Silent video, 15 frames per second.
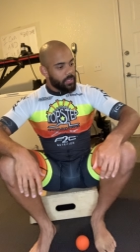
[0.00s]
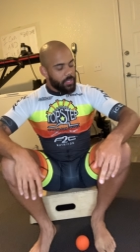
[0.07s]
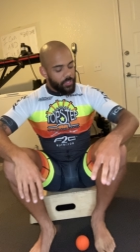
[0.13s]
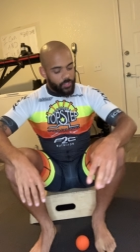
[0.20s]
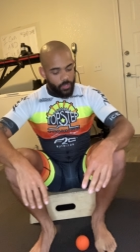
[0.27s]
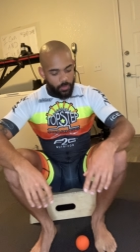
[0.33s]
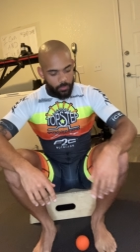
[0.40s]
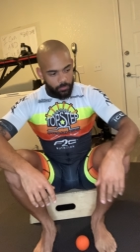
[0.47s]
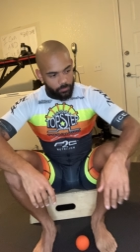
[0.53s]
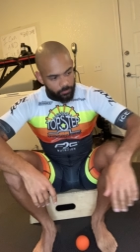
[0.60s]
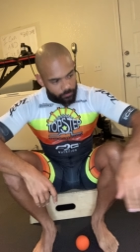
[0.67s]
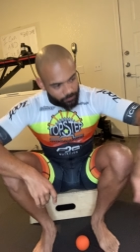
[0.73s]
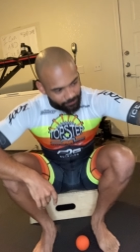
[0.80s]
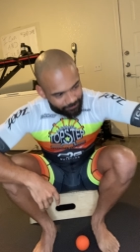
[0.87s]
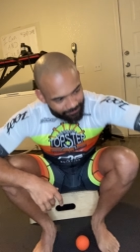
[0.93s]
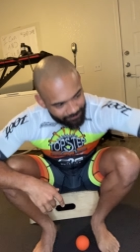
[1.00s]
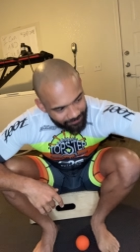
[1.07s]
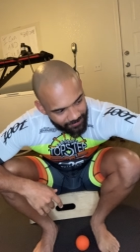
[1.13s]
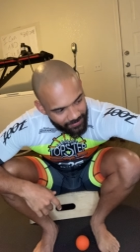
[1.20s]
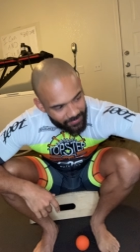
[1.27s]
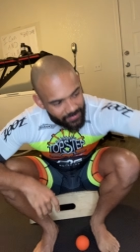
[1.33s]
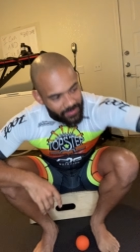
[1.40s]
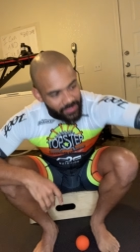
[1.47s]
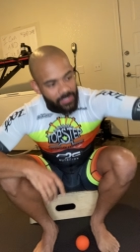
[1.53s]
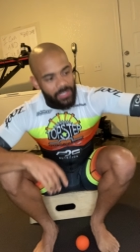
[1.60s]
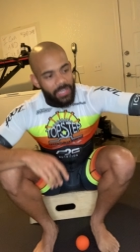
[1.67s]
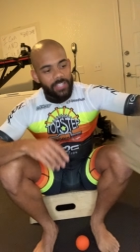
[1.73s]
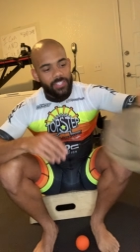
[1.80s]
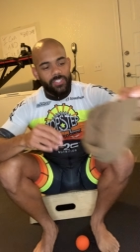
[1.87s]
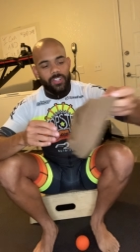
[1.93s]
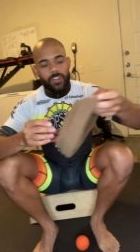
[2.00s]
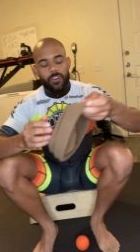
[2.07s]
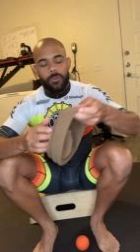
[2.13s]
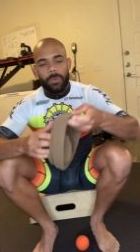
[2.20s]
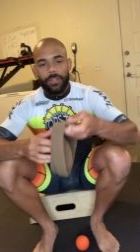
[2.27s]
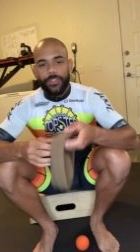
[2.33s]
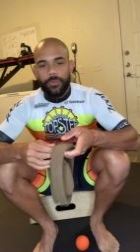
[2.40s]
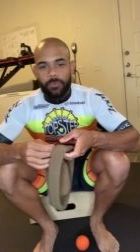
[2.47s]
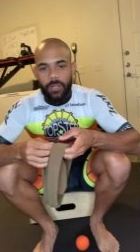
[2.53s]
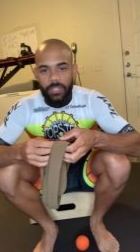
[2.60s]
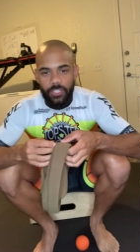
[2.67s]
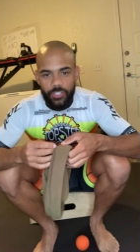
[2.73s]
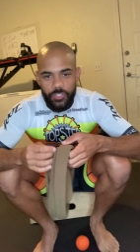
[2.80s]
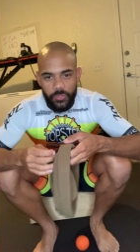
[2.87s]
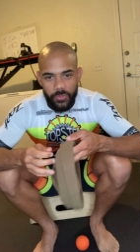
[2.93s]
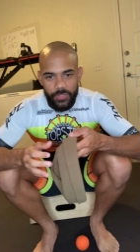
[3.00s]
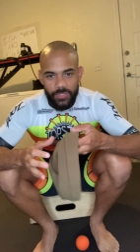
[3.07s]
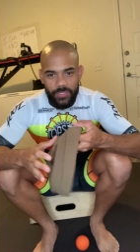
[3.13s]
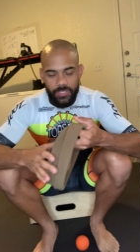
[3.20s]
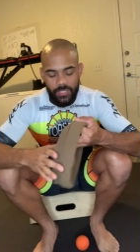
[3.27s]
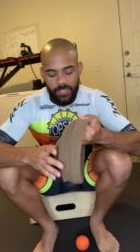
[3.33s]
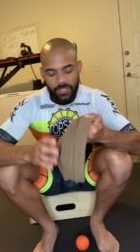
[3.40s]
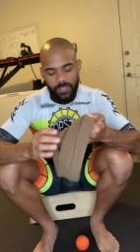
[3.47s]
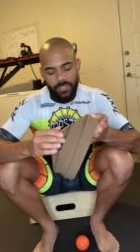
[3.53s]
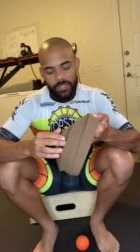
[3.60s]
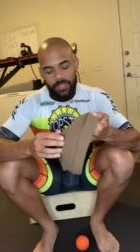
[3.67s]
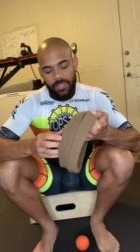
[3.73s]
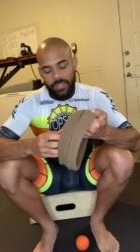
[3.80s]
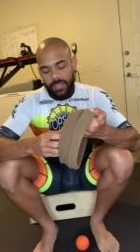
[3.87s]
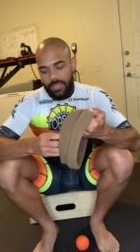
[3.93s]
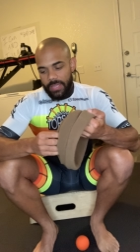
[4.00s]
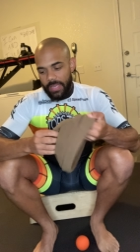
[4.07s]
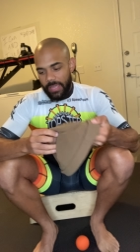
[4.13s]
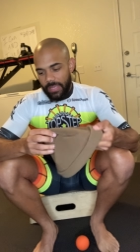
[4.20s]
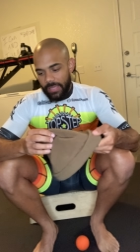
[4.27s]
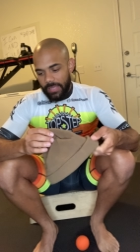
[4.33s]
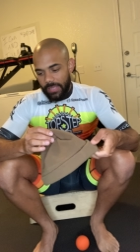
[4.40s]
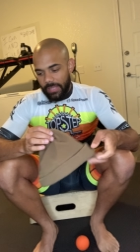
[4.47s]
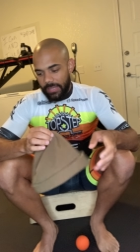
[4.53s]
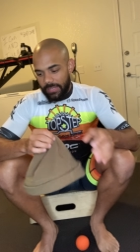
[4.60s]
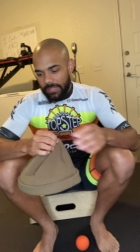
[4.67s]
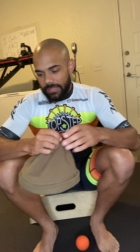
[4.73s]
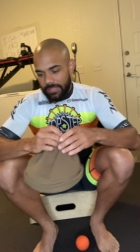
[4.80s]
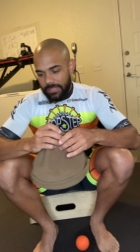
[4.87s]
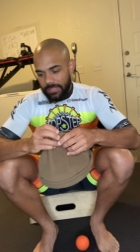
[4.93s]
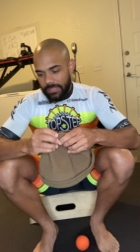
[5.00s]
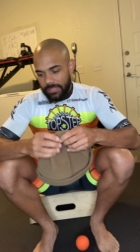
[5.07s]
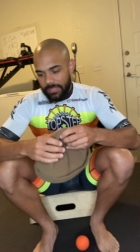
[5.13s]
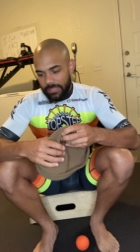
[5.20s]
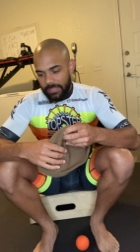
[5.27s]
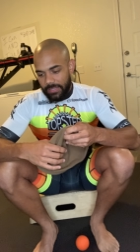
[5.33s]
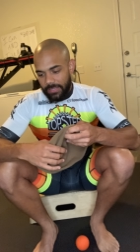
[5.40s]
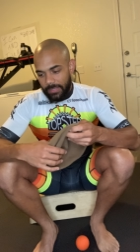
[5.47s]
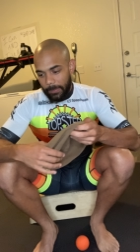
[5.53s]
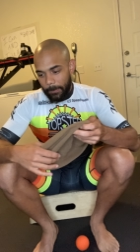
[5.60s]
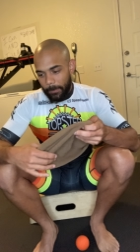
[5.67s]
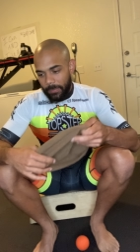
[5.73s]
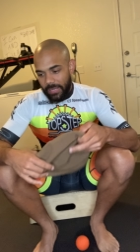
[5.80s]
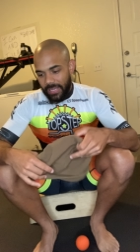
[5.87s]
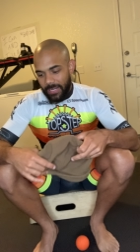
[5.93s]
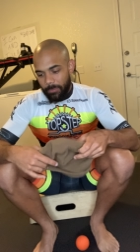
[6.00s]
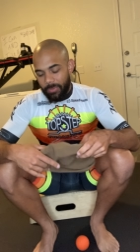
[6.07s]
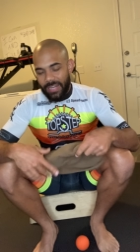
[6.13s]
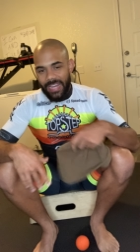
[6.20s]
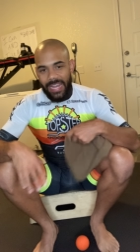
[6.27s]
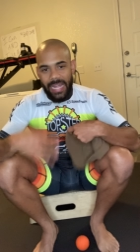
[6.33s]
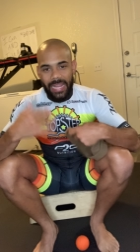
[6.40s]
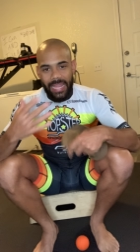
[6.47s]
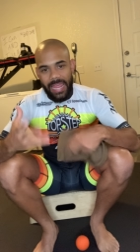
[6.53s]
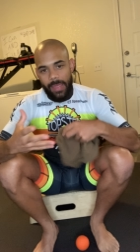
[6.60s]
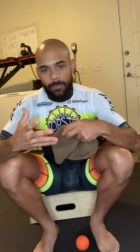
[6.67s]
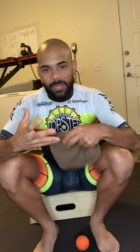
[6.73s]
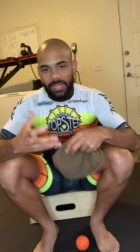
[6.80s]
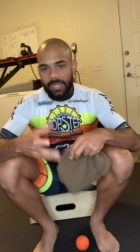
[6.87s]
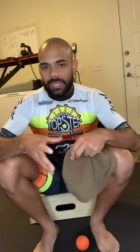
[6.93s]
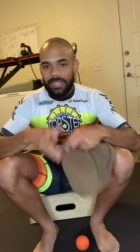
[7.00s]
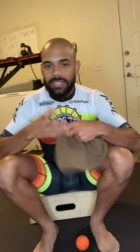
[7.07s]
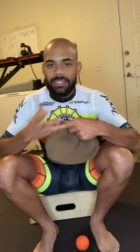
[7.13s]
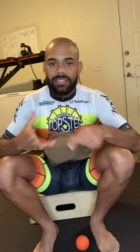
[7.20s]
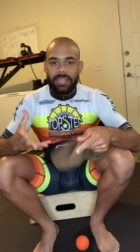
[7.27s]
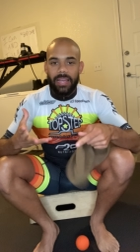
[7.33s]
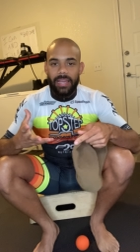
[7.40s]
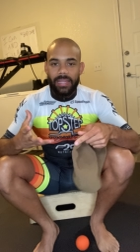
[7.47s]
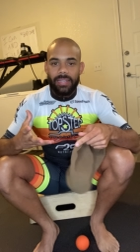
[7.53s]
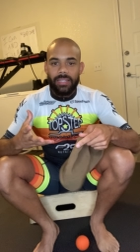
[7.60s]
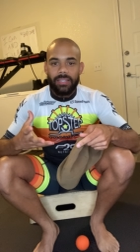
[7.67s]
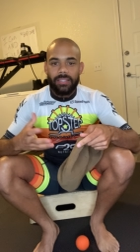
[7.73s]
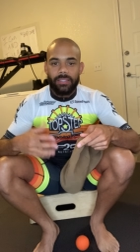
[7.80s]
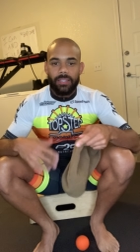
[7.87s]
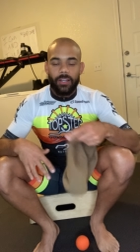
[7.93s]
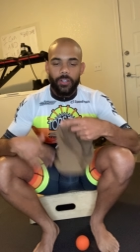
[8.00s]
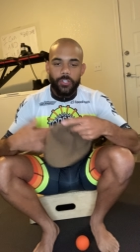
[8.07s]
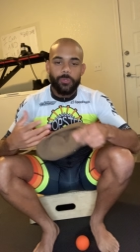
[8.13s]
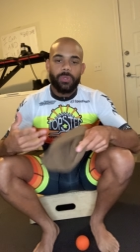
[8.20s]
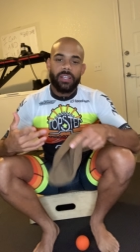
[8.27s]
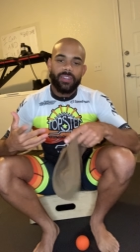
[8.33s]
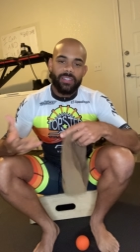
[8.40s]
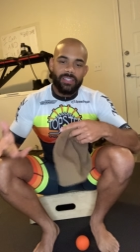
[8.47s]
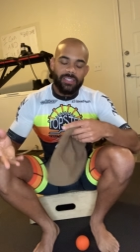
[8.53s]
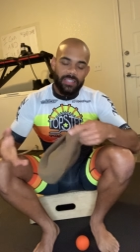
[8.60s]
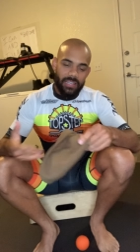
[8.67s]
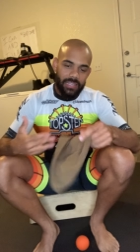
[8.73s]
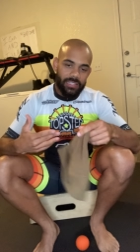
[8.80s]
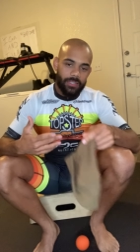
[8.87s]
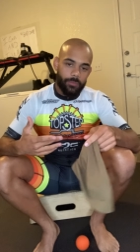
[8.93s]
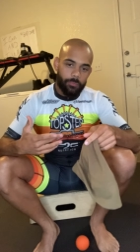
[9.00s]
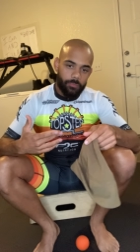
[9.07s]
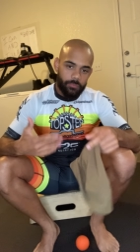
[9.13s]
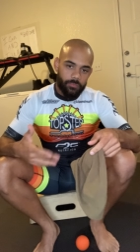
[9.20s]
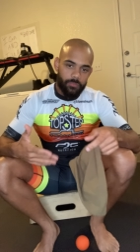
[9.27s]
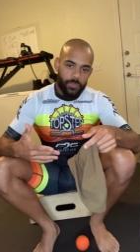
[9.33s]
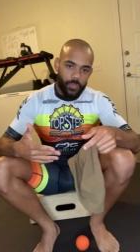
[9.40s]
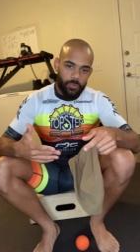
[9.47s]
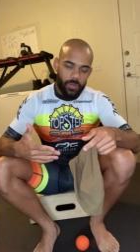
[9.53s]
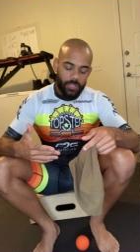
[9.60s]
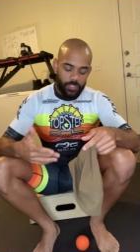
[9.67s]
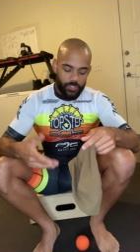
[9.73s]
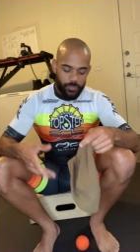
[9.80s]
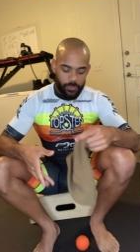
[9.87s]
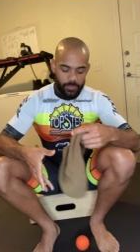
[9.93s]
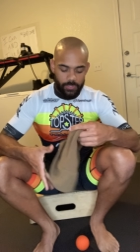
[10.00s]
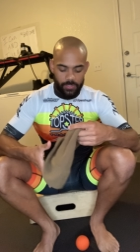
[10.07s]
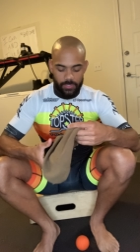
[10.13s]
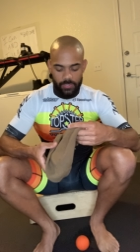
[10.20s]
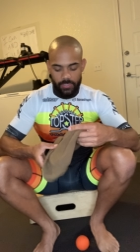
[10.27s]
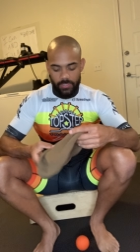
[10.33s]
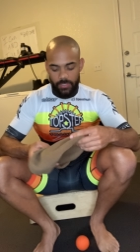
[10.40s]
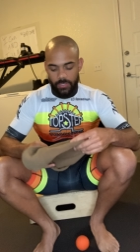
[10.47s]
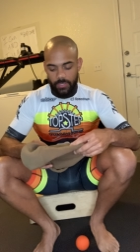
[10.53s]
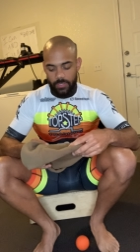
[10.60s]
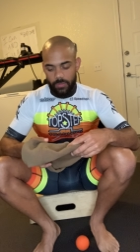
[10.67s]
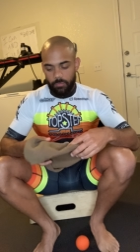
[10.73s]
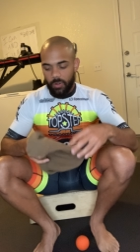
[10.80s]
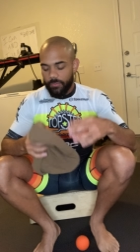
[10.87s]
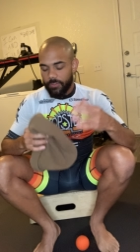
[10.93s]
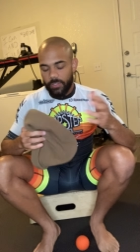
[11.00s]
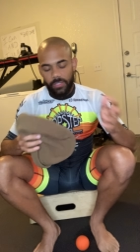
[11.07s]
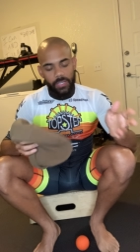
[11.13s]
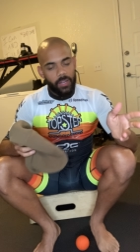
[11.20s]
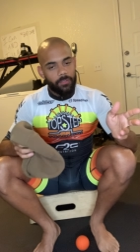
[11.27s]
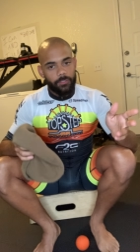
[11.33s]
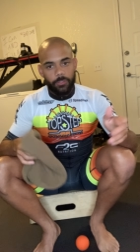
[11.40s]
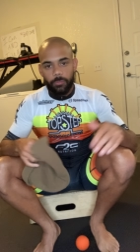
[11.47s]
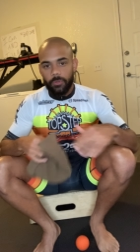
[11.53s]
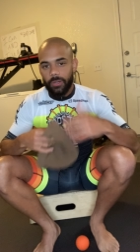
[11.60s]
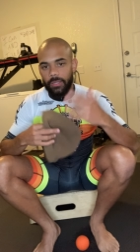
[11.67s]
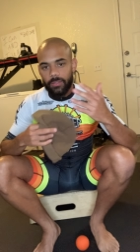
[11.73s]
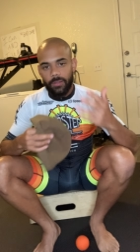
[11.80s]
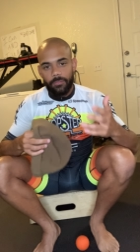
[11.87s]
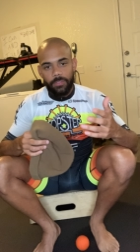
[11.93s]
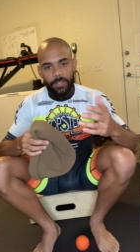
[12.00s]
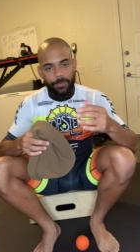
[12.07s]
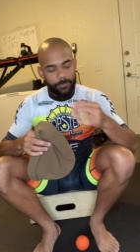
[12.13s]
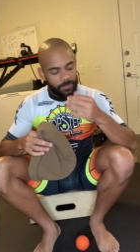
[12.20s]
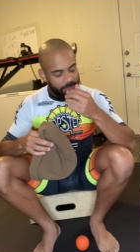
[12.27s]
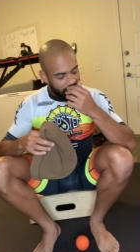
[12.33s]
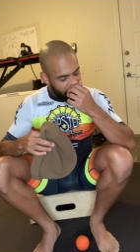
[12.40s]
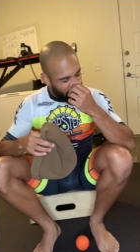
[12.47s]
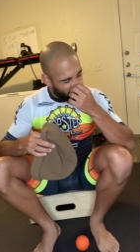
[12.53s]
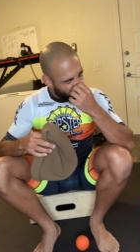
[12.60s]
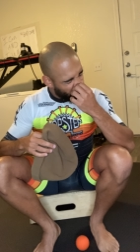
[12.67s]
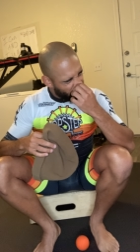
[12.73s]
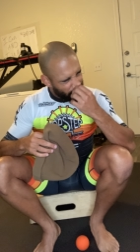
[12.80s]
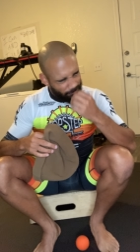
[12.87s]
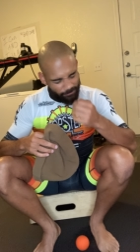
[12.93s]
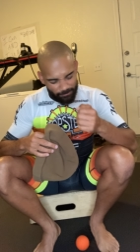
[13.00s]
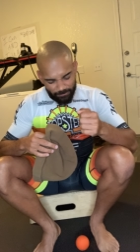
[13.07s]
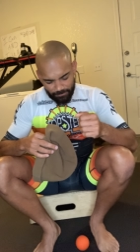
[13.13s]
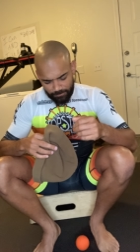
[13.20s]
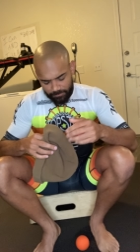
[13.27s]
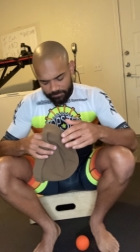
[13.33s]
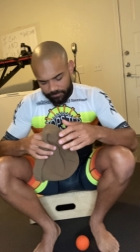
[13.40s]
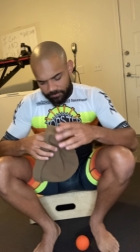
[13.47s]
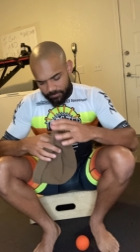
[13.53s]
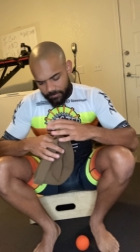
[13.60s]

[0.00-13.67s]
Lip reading: So, you guys know about the running shorts and the kind of banana hammock inside, the underwear inside the running shorts. Perfectly comfortable, I love them to death.